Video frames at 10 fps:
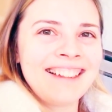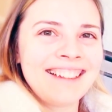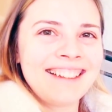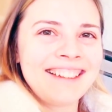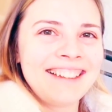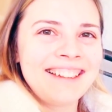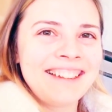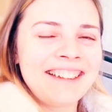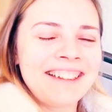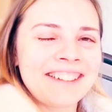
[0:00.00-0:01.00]

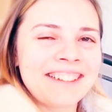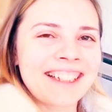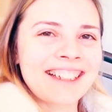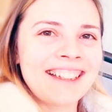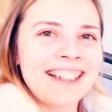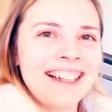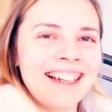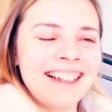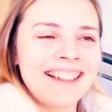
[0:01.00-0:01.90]
Nobody speaks.